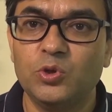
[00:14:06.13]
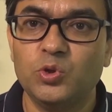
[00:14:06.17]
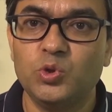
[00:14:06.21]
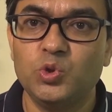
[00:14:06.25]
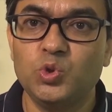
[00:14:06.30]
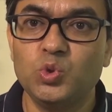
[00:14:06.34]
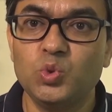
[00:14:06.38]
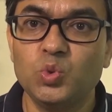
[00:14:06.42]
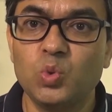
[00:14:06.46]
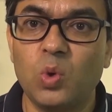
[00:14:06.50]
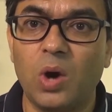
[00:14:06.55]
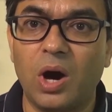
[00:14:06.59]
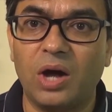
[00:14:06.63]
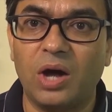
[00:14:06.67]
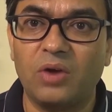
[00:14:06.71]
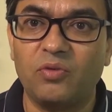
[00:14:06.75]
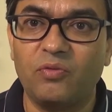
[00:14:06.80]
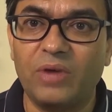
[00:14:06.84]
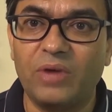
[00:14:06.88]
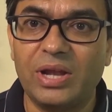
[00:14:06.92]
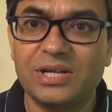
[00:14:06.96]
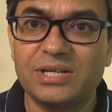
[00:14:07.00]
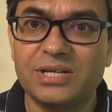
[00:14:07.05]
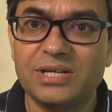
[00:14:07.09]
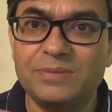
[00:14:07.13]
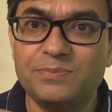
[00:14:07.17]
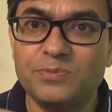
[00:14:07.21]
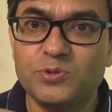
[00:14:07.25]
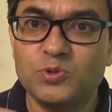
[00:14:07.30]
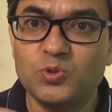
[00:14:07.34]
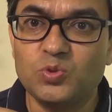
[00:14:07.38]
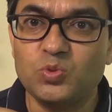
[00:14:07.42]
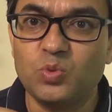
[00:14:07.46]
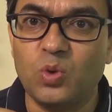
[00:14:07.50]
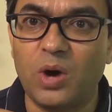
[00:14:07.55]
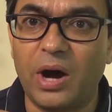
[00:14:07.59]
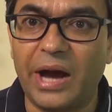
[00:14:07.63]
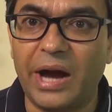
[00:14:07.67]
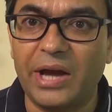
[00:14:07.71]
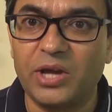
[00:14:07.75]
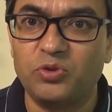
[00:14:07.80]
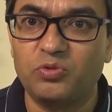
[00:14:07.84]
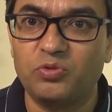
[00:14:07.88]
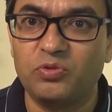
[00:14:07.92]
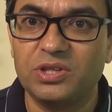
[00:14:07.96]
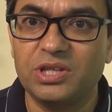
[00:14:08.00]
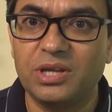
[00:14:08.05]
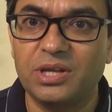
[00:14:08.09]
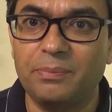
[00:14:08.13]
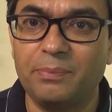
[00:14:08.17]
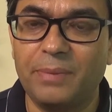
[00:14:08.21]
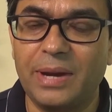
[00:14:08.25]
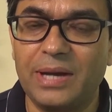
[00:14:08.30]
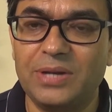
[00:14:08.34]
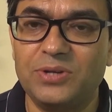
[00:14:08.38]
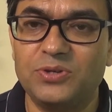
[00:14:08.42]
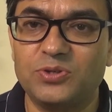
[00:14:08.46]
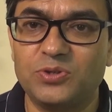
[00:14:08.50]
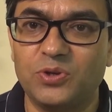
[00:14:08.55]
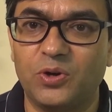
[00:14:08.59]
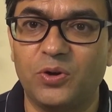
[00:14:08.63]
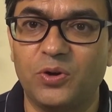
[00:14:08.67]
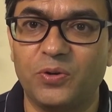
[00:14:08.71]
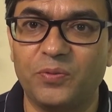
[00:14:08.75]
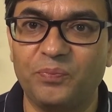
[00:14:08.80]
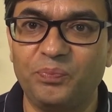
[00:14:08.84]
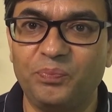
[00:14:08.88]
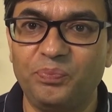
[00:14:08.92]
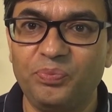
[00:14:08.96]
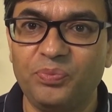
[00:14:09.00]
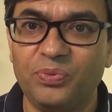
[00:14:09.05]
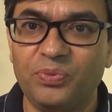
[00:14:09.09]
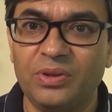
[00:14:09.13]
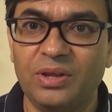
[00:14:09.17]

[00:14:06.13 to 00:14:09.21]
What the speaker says: you are welcome to Ayurveda Mentor.